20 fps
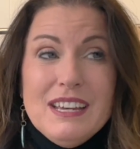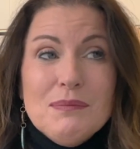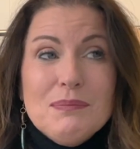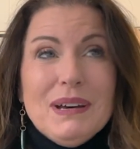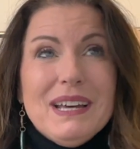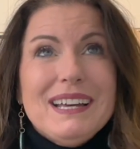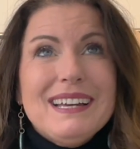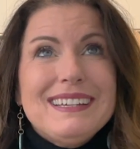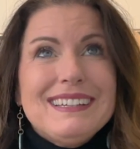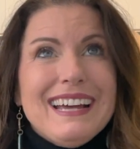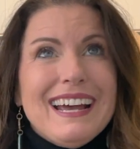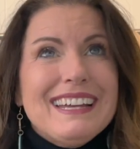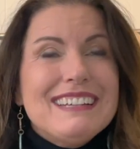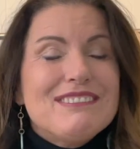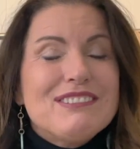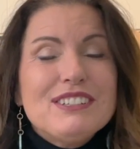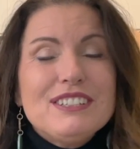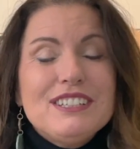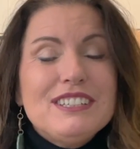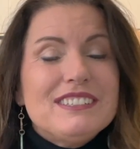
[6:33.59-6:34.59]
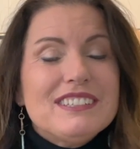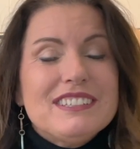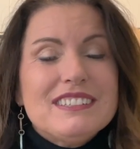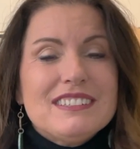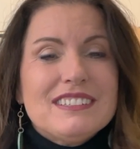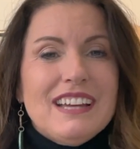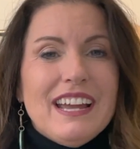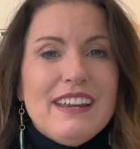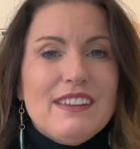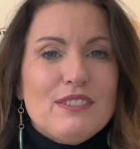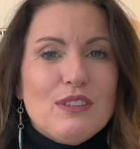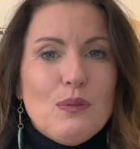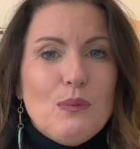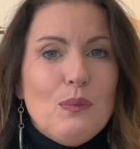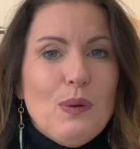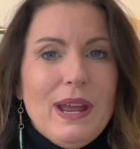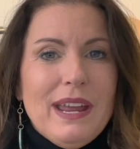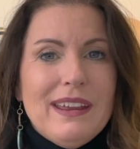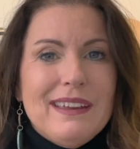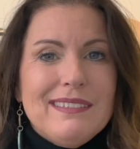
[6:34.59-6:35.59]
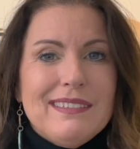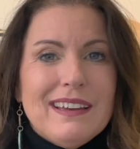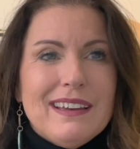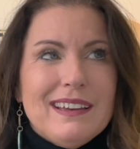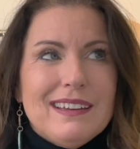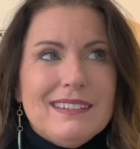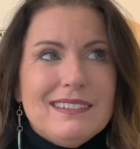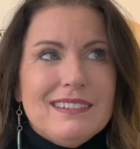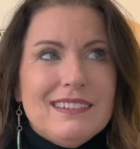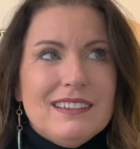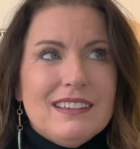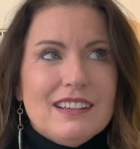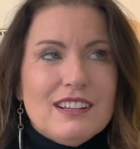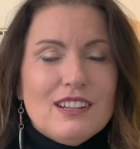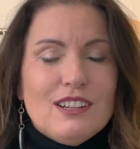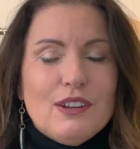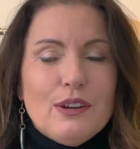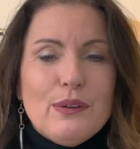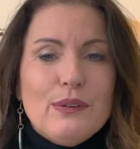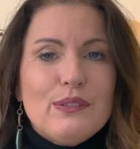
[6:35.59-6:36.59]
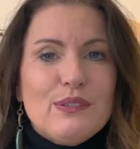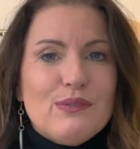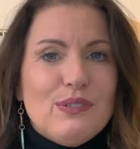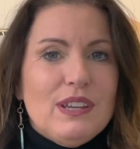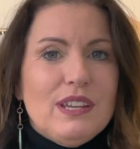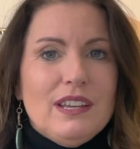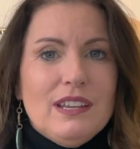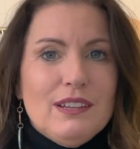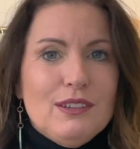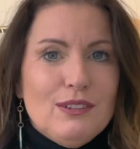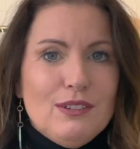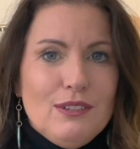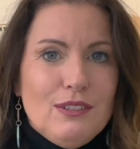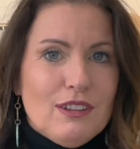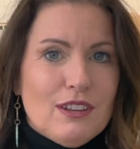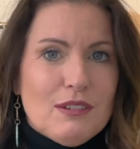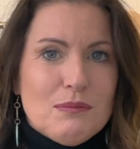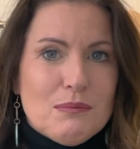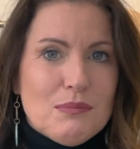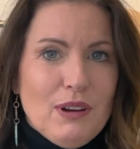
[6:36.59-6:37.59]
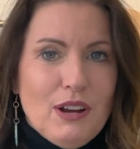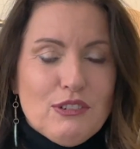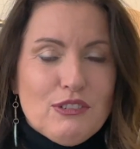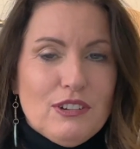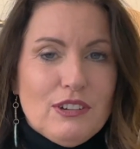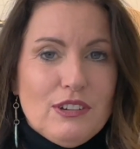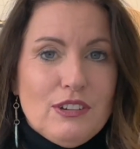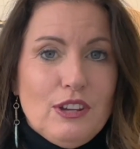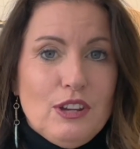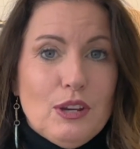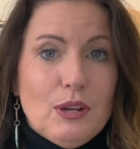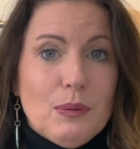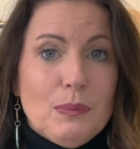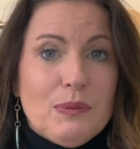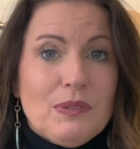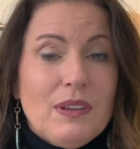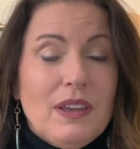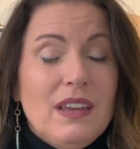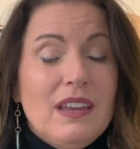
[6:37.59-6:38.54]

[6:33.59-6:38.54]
but I really didn't like the way that the clothes fit into the compression cubes.